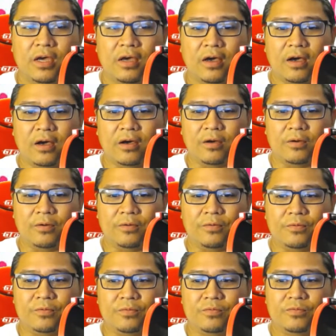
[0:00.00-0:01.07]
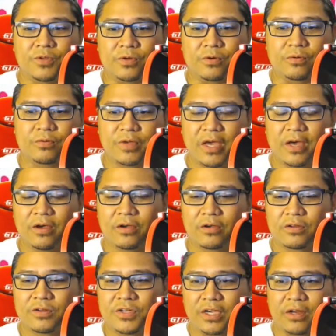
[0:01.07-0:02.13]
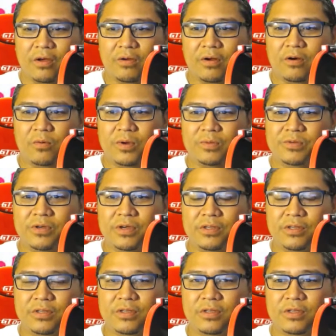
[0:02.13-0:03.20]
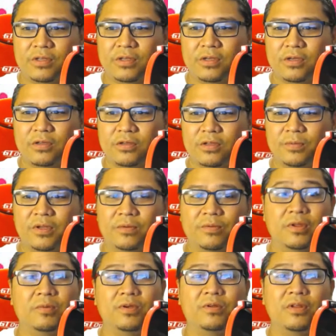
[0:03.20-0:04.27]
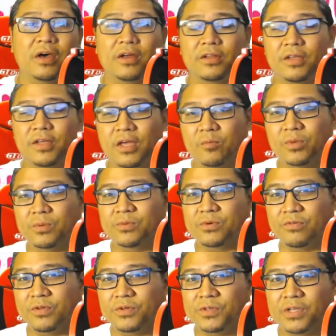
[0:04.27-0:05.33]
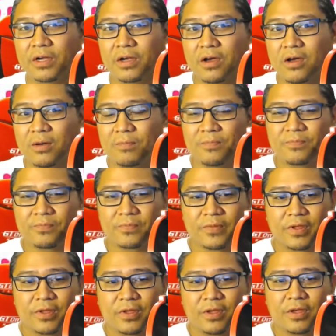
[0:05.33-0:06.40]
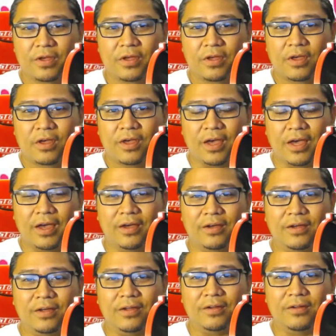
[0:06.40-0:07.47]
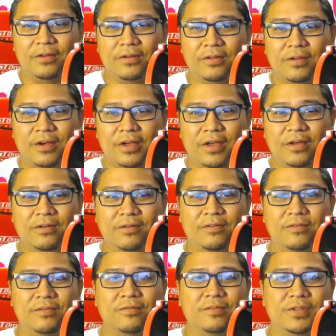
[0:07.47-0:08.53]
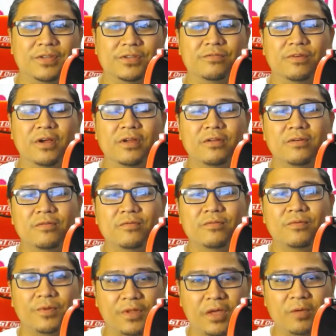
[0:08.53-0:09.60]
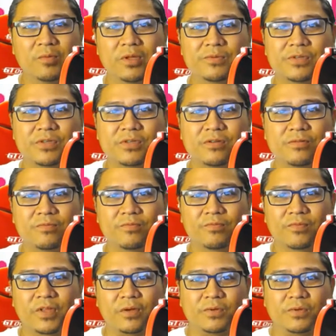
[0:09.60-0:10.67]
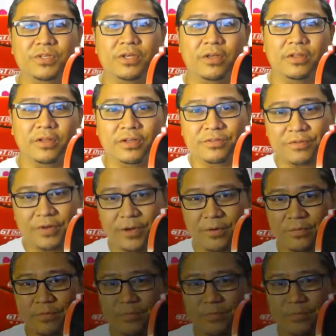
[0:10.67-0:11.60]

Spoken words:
So yeah, check it out on our website, www.gameblipsreviews.com. And again, this is Fred with GameBlips, and we'll see you on the next video.